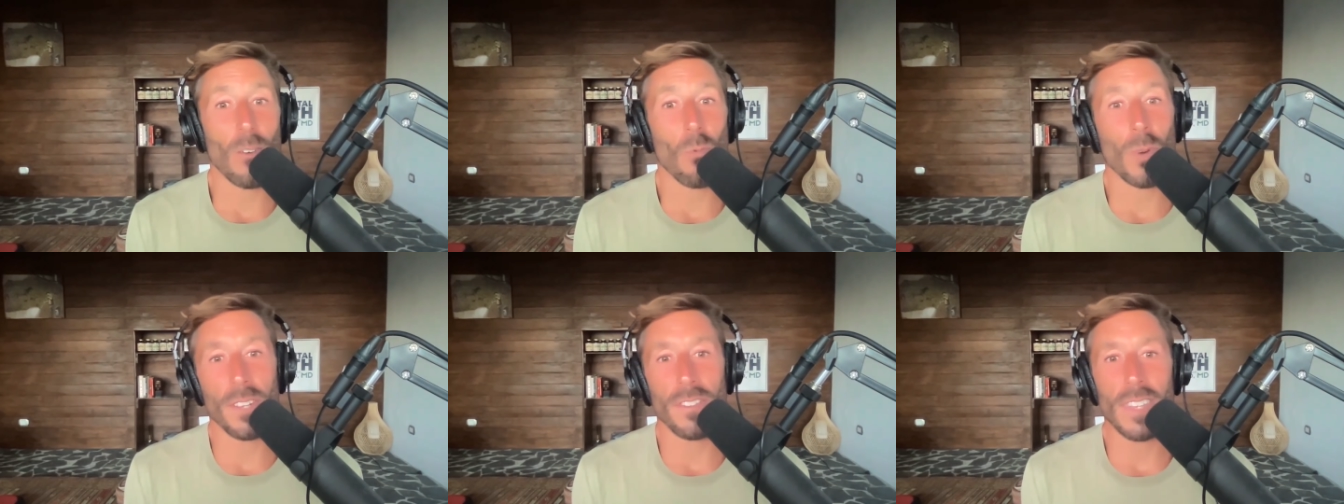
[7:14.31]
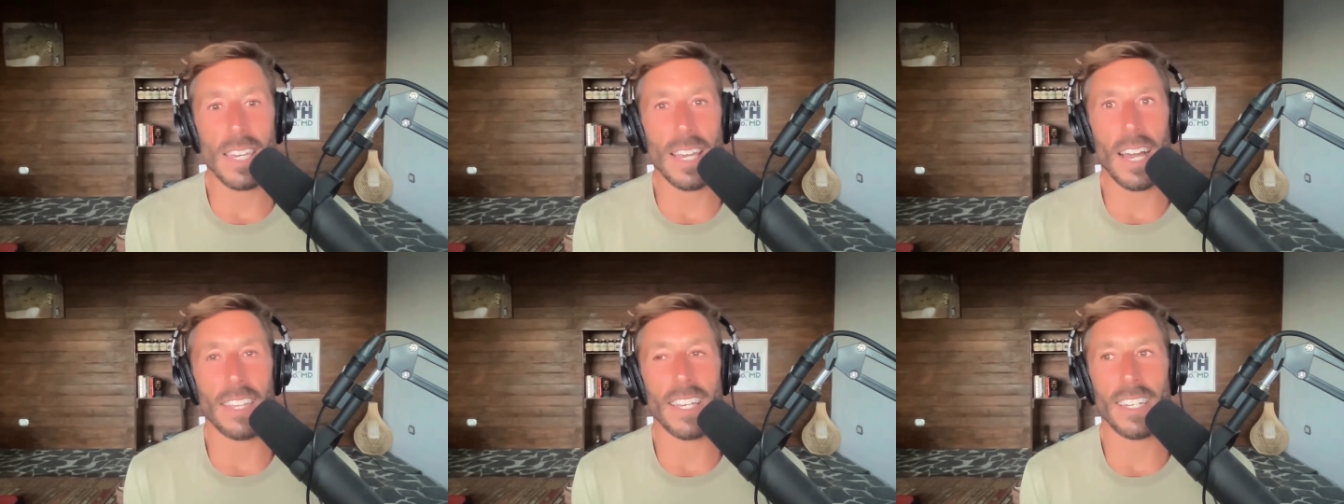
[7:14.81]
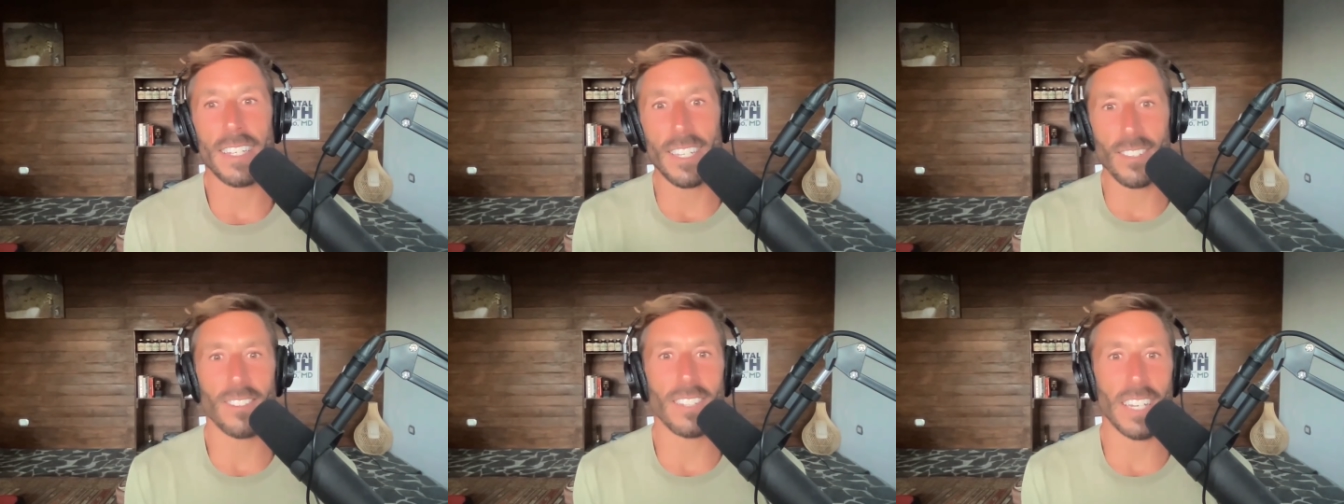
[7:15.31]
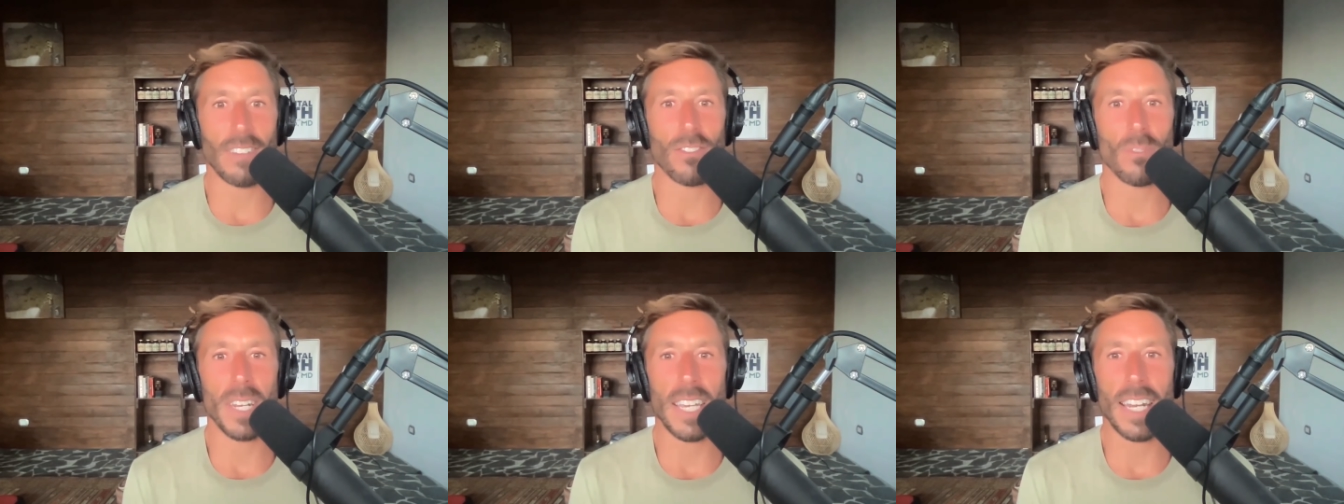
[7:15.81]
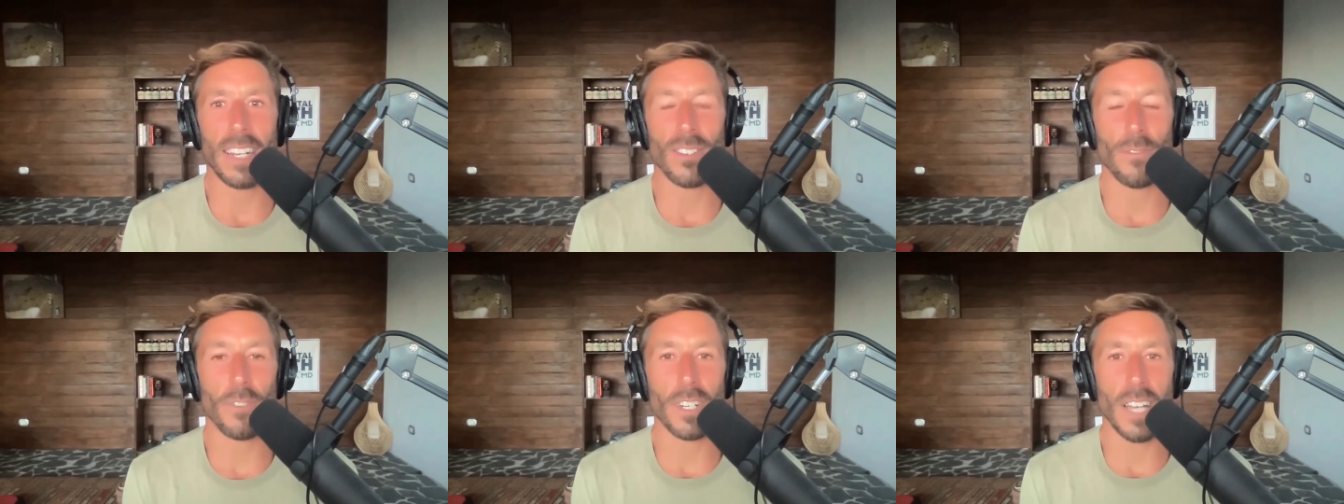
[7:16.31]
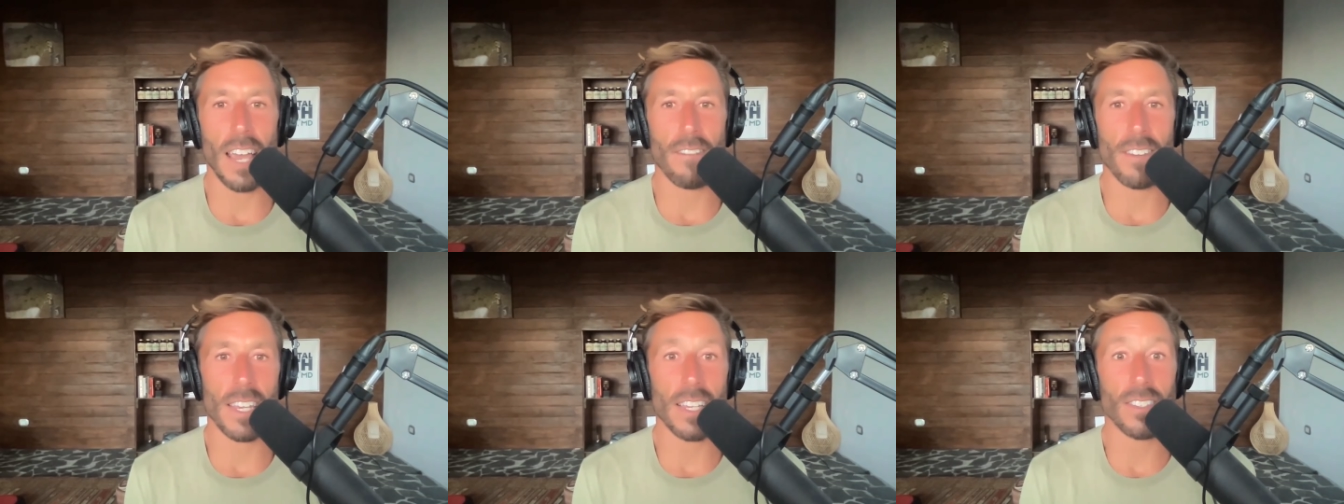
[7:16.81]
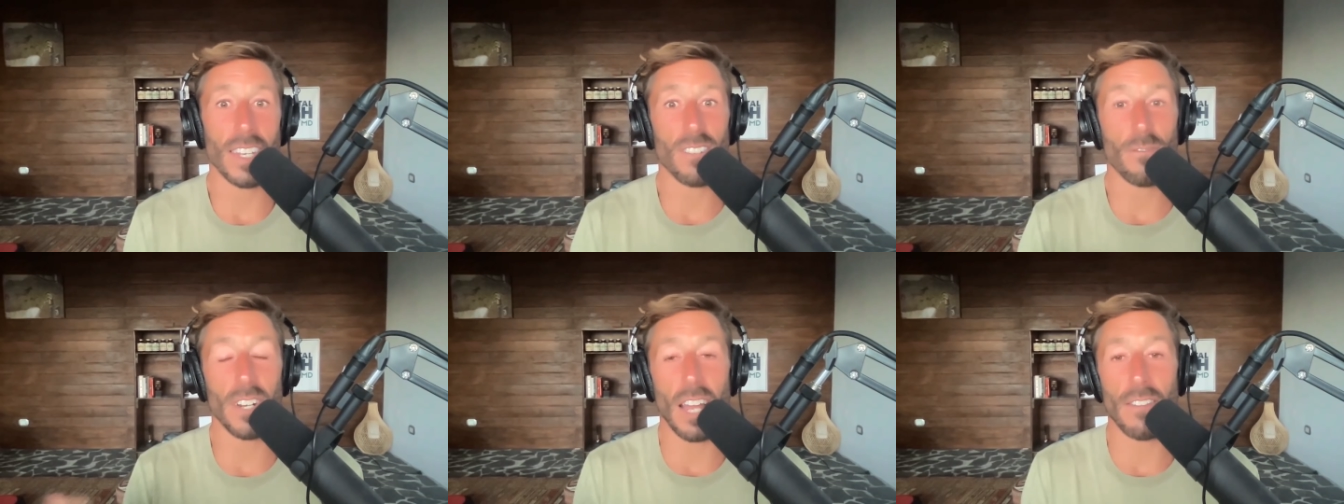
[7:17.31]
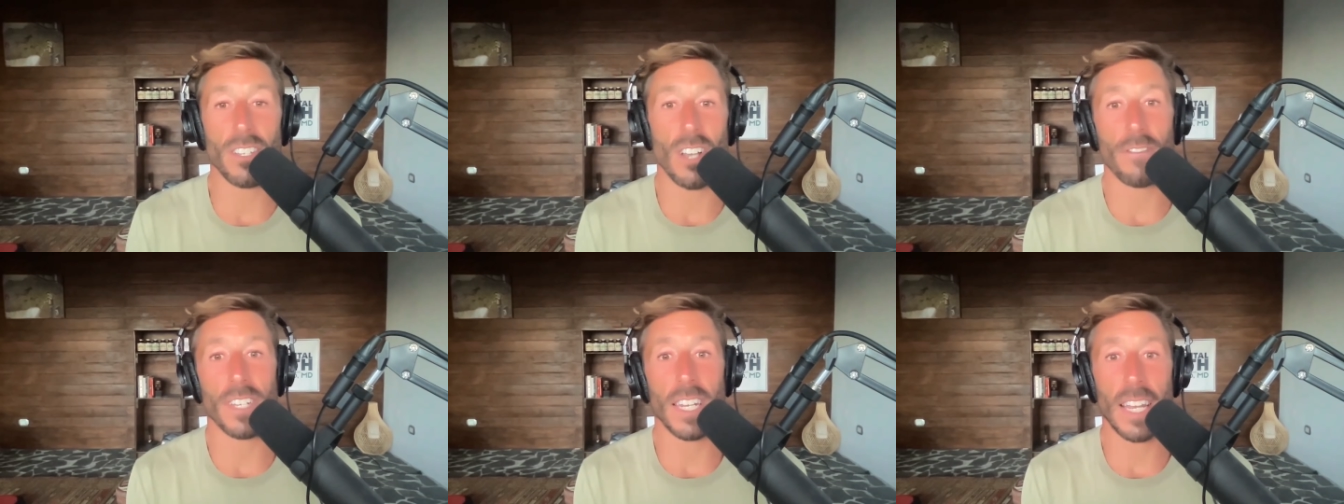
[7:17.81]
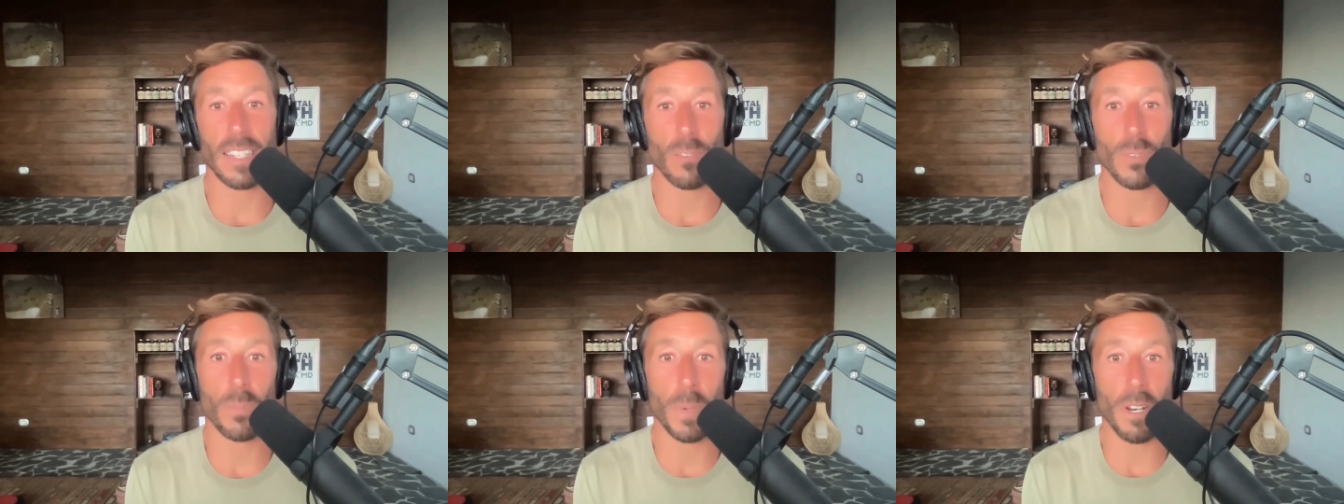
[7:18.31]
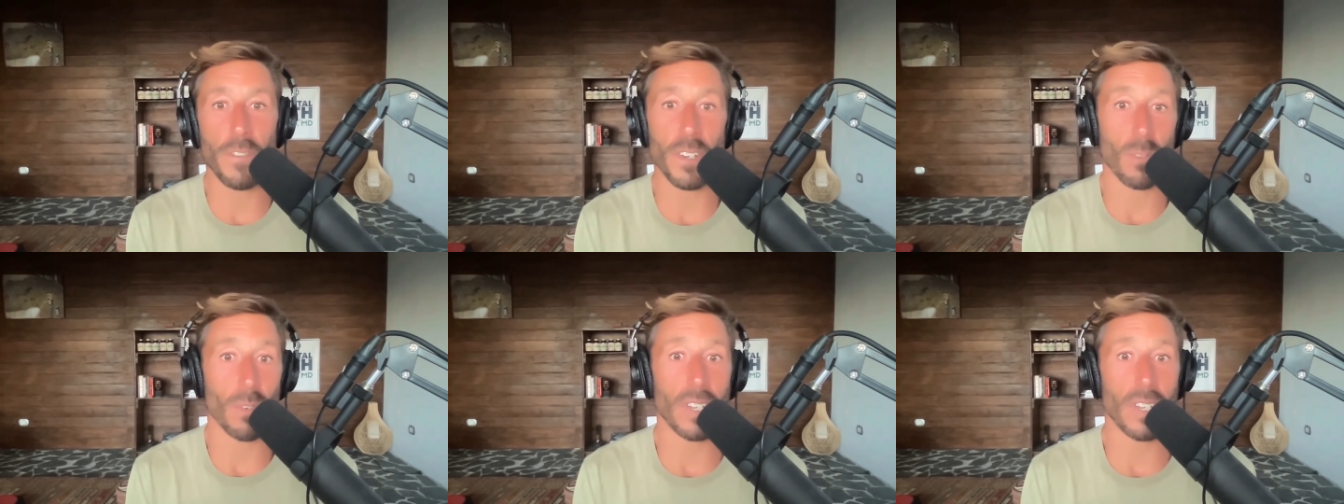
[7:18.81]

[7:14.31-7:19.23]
one of the I think disincentives for me to get into freediving is that freediving is often connected with spearfishing,